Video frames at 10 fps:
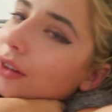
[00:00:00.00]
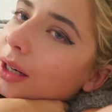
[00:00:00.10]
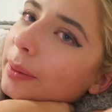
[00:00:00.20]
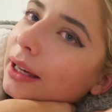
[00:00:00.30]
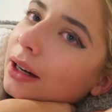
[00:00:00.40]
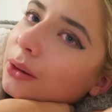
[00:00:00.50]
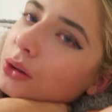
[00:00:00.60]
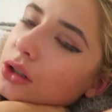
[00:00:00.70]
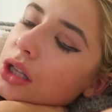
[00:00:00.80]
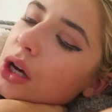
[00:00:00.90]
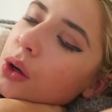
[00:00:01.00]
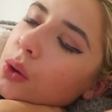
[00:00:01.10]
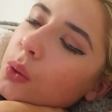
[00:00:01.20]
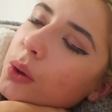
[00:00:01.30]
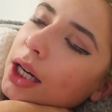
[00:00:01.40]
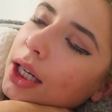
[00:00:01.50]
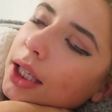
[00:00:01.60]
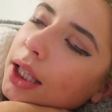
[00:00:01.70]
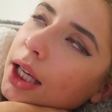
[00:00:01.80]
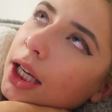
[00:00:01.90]
even going to be out, so
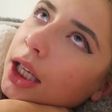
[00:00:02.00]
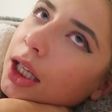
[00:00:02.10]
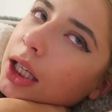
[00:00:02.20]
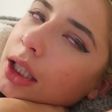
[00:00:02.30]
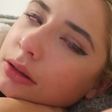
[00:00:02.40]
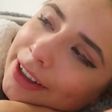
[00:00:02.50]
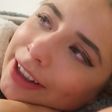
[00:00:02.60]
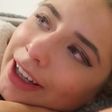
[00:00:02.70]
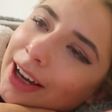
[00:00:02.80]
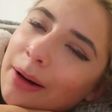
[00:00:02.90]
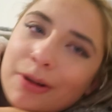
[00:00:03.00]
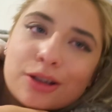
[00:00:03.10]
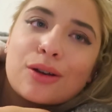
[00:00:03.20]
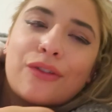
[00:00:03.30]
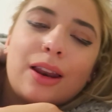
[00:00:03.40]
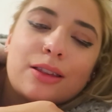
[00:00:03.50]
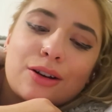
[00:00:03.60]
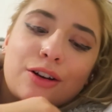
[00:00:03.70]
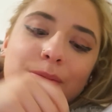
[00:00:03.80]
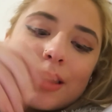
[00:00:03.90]
yeah. Okay, I'm going to stop feeling
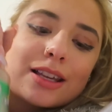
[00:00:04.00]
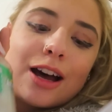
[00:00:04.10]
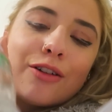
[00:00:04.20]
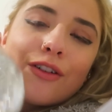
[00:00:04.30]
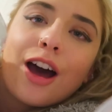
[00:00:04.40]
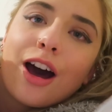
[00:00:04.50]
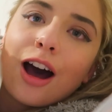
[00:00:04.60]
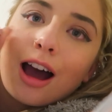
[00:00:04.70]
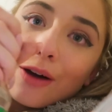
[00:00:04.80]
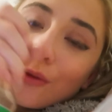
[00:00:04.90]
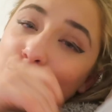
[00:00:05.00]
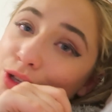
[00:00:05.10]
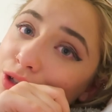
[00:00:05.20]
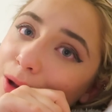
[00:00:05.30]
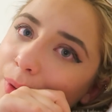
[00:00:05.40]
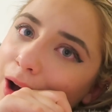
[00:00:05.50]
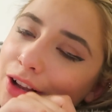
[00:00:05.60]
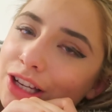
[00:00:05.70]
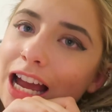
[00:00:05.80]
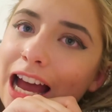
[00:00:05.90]
sorry for myself. I love you all so, so
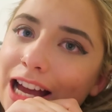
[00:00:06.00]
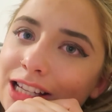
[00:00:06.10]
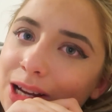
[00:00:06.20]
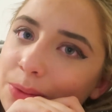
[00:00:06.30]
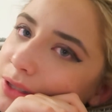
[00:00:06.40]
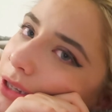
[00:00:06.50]
much, and I will